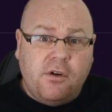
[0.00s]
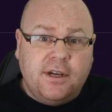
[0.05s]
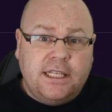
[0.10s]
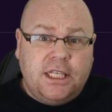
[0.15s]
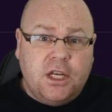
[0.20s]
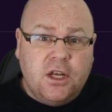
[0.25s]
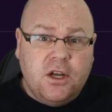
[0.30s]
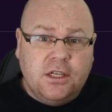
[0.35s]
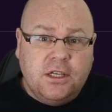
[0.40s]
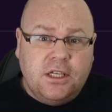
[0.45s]
a
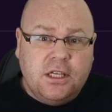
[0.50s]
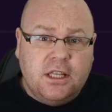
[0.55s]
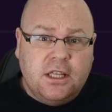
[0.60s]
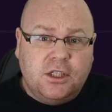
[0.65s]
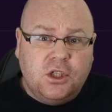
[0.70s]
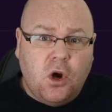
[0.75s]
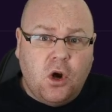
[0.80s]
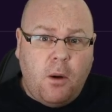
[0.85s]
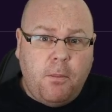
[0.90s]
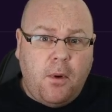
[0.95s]
return to the
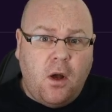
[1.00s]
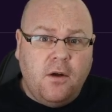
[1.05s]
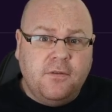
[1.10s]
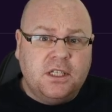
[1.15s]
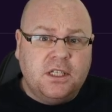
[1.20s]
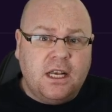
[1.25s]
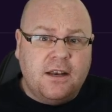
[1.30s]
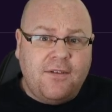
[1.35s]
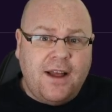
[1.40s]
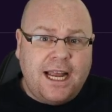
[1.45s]
top of
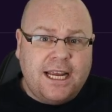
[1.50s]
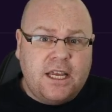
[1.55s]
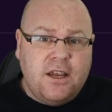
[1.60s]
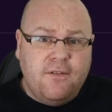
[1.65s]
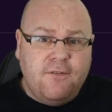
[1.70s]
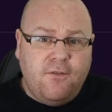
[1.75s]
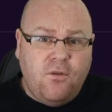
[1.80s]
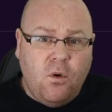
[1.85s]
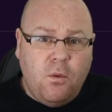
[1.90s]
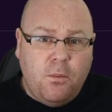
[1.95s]

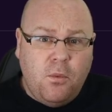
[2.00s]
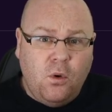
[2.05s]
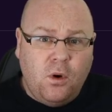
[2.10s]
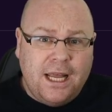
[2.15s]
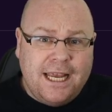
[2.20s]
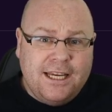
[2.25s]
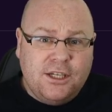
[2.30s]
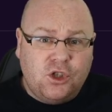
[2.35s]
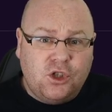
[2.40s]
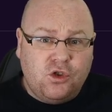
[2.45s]
Slovakian football
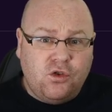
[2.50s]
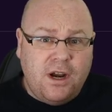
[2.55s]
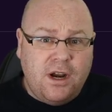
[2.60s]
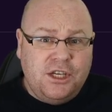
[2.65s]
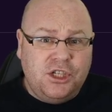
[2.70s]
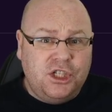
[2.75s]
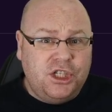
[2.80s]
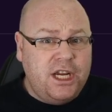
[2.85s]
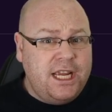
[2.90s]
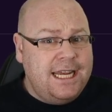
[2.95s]
is
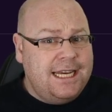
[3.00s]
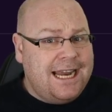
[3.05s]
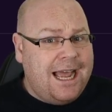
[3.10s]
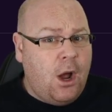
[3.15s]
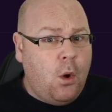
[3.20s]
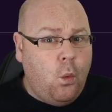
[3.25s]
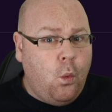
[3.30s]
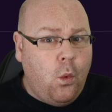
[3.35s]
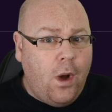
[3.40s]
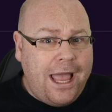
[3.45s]
Trencin,
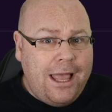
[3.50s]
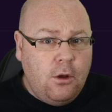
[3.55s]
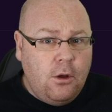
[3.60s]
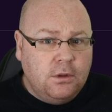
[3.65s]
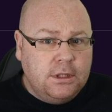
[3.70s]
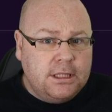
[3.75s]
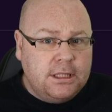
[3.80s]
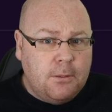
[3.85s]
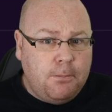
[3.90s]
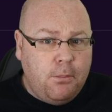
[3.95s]
a
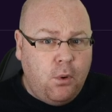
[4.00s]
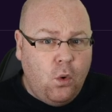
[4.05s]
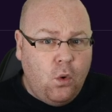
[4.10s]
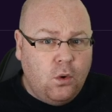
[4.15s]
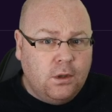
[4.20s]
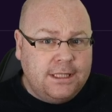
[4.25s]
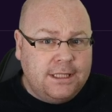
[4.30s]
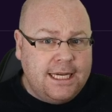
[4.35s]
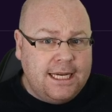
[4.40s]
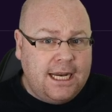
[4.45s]

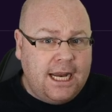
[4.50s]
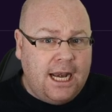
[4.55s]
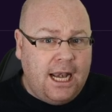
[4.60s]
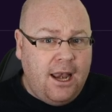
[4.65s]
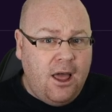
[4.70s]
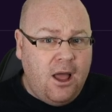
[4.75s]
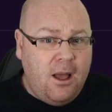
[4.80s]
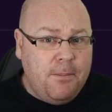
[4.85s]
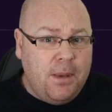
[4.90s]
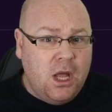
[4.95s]
well-supported
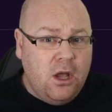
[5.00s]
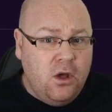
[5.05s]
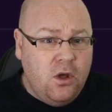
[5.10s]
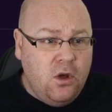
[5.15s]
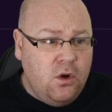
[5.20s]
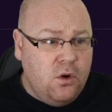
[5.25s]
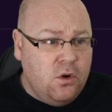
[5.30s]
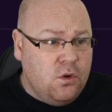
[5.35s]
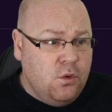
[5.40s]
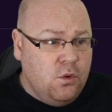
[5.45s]
club
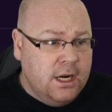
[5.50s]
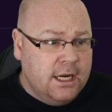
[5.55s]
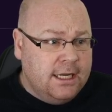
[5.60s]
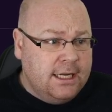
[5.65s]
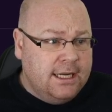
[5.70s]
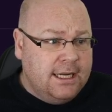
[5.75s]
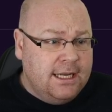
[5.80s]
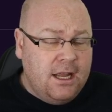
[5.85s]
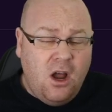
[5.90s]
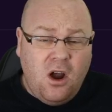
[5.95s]
who,
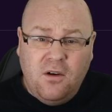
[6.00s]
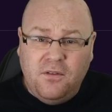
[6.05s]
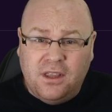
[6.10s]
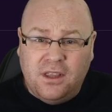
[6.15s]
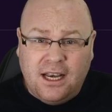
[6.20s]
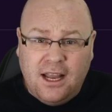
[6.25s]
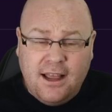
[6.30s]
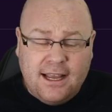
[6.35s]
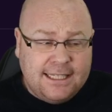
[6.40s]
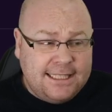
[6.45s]
over
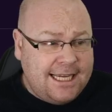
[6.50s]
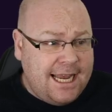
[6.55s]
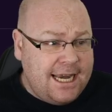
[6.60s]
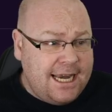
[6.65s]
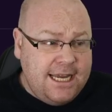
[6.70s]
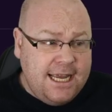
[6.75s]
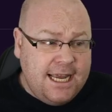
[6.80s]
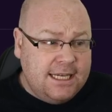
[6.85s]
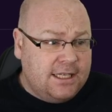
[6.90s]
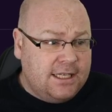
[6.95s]
the last 10
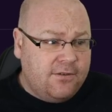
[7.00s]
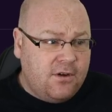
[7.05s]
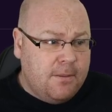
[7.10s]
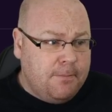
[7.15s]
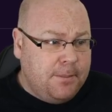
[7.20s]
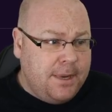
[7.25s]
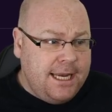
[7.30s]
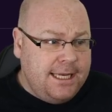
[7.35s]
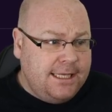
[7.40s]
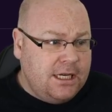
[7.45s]
years, have
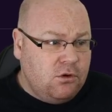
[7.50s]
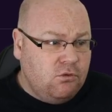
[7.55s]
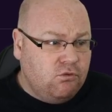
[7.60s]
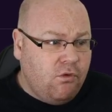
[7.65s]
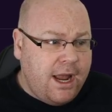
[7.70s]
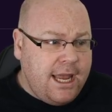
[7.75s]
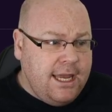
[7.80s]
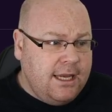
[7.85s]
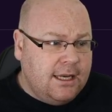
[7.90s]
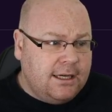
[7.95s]
competed
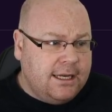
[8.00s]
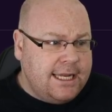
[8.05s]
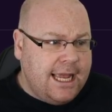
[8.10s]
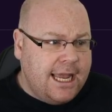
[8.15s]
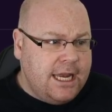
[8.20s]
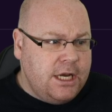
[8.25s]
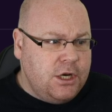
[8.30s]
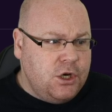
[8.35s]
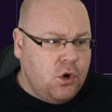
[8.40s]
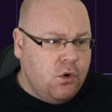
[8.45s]
regularly
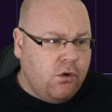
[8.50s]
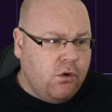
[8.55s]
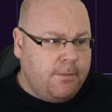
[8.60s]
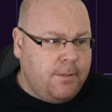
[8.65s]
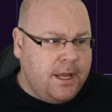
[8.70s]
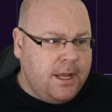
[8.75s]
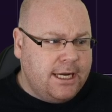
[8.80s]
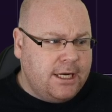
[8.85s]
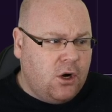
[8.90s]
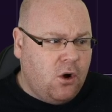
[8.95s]
in
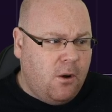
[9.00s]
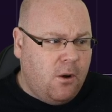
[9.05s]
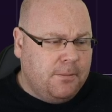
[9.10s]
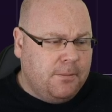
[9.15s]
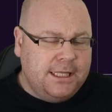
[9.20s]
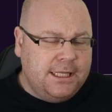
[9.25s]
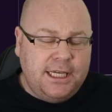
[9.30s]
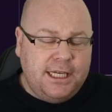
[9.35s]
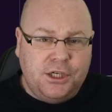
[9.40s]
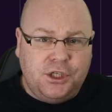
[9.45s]
European
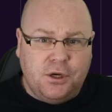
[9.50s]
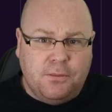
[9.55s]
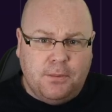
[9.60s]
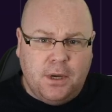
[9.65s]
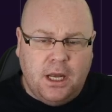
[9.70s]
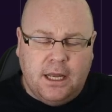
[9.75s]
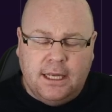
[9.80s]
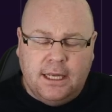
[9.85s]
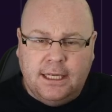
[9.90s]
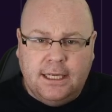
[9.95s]
competition,
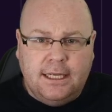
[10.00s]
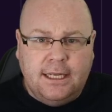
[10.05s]
but